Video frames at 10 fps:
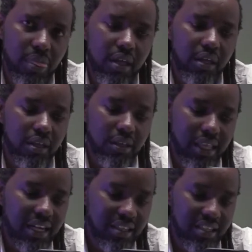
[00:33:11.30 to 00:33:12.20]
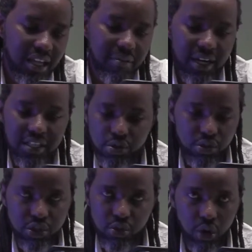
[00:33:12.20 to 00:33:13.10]
That this camera sorts you on
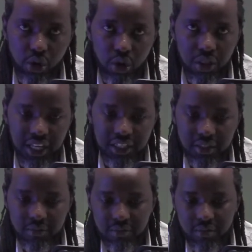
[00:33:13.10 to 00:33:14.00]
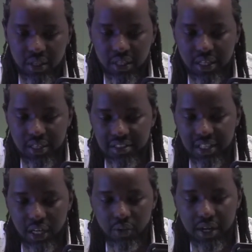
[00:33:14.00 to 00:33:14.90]
all that. Then the second
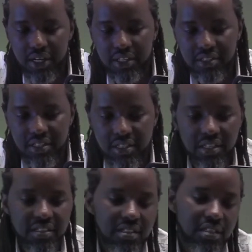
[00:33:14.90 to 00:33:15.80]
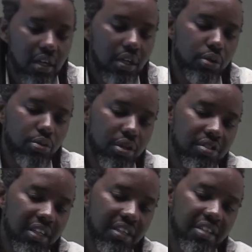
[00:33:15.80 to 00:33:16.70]
one is this
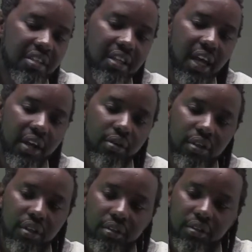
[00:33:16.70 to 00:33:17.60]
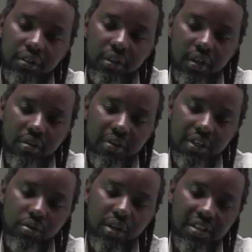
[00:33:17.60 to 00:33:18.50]
2000D Canon, very good
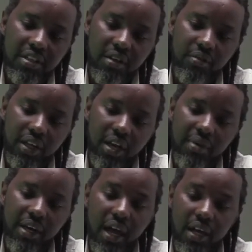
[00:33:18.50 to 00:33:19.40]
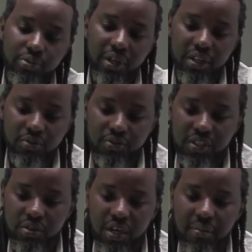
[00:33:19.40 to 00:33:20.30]
entry-level camera as well as video
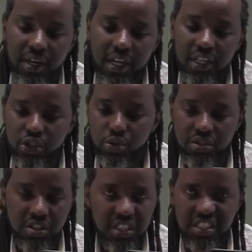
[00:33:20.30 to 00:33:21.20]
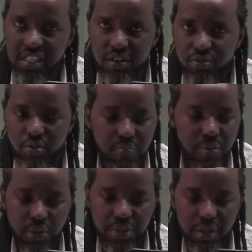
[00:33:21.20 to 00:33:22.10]
camera. It gives you both.
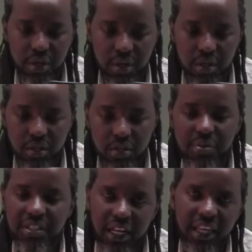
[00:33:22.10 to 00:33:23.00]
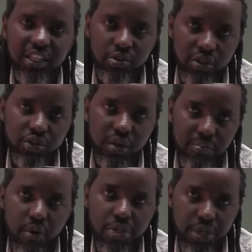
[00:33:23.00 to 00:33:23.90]
You basically get to enjoy both
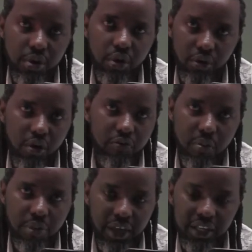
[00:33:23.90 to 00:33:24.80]
of both ends.